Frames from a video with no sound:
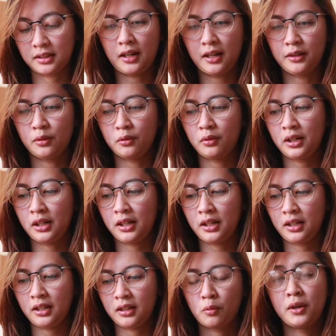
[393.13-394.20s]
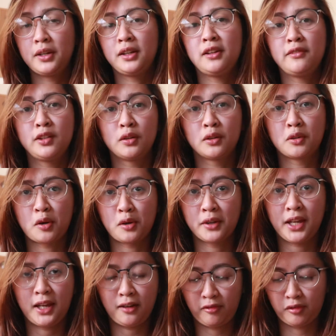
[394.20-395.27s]
I don't really want to give you wrong
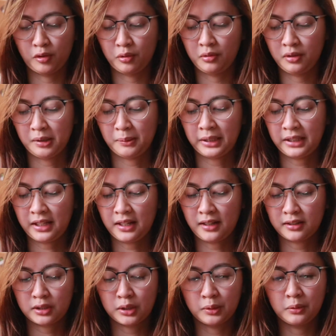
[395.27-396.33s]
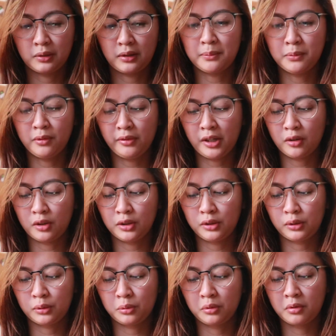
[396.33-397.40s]
info. But yeah, so moving on
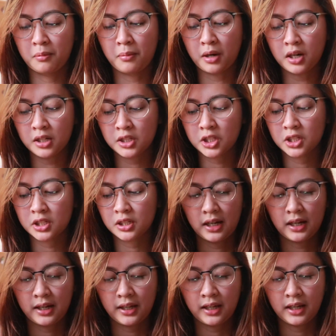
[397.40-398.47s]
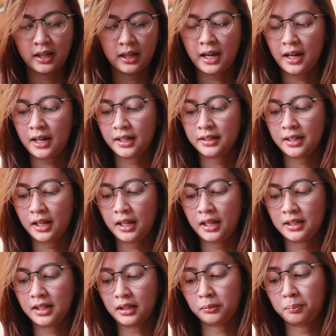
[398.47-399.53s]
to March, I had a
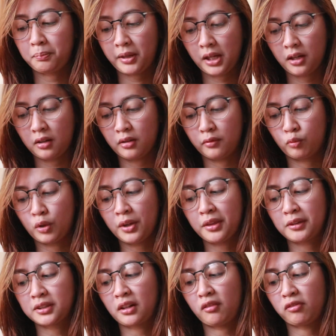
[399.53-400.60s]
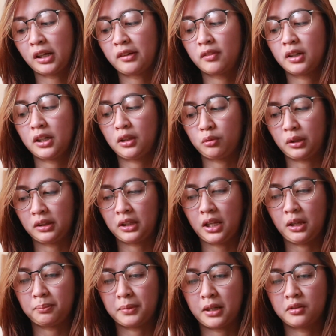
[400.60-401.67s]
net pay of
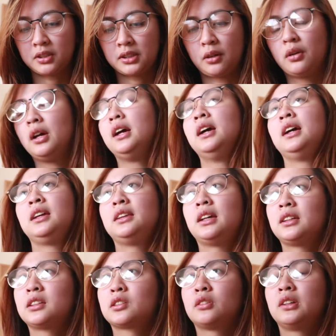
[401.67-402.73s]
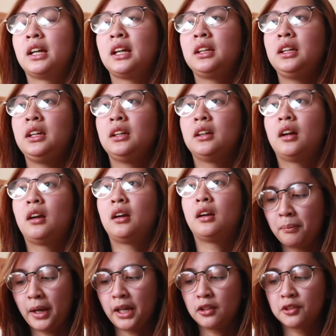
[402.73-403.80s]
1,528 pounds. Now, that is already
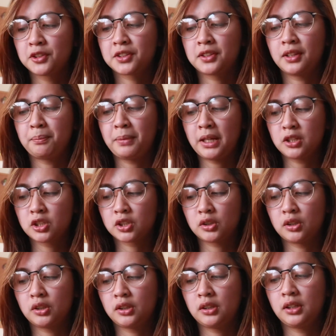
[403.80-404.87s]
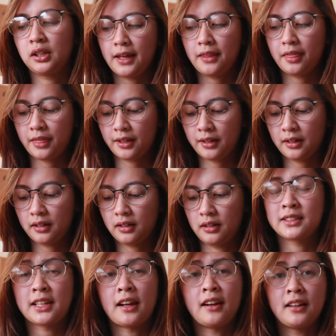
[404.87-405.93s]
minus the pension and the
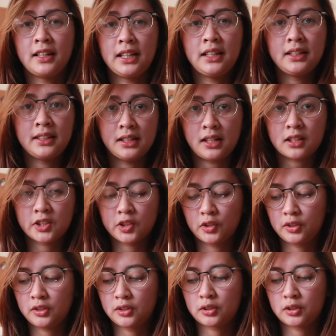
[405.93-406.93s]
salary deduction.